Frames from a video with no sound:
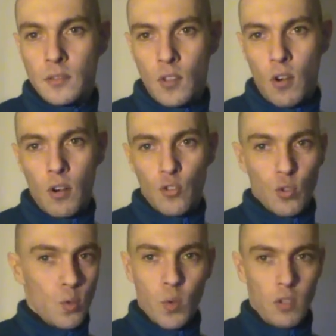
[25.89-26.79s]
car, so
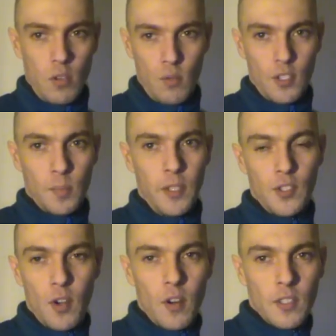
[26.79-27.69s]
you wouldn't know it's a
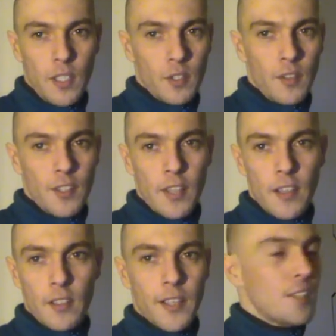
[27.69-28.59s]
police car until I turned the
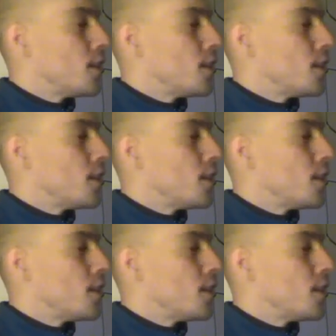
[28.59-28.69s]
sex lights